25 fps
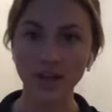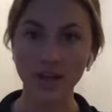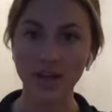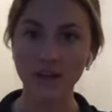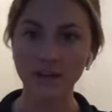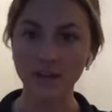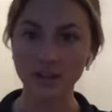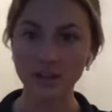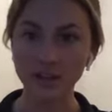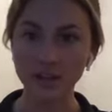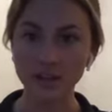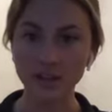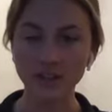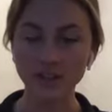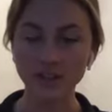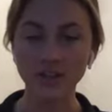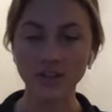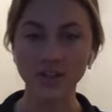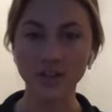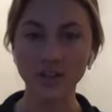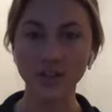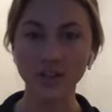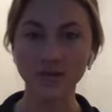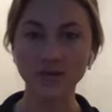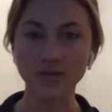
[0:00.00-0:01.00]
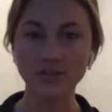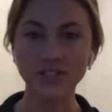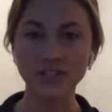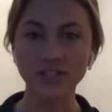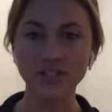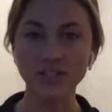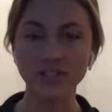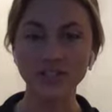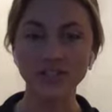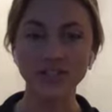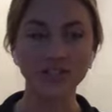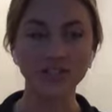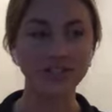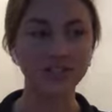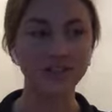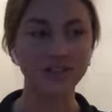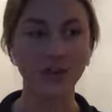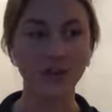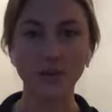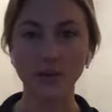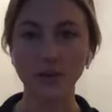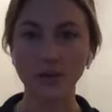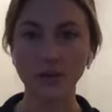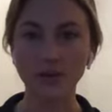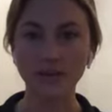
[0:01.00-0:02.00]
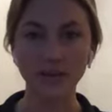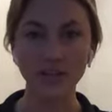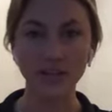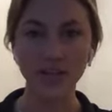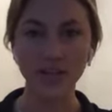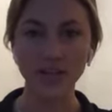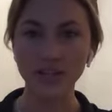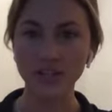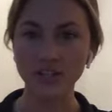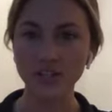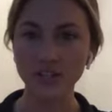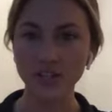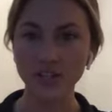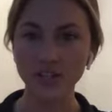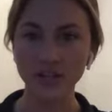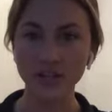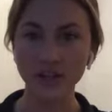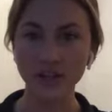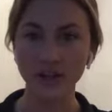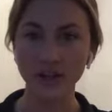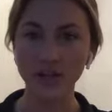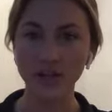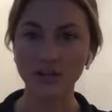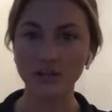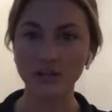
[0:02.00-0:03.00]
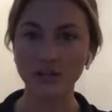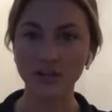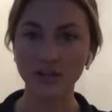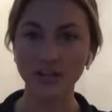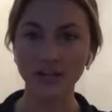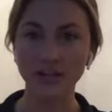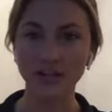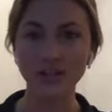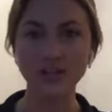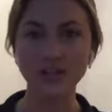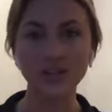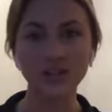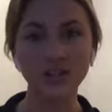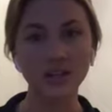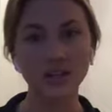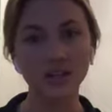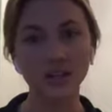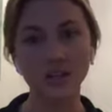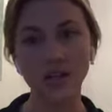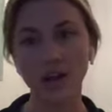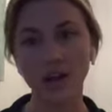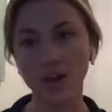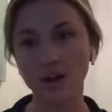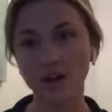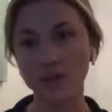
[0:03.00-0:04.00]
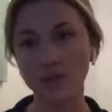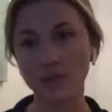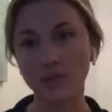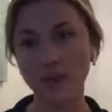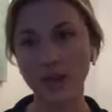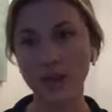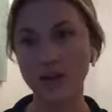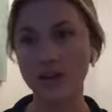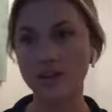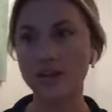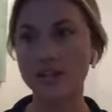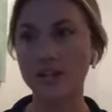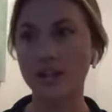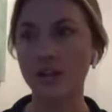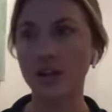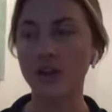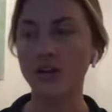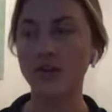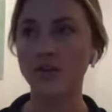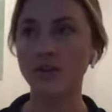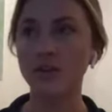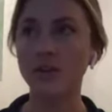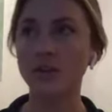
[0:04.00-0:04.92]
Everything's closed. It's summer vacation. All of the kids are out. Parents are out.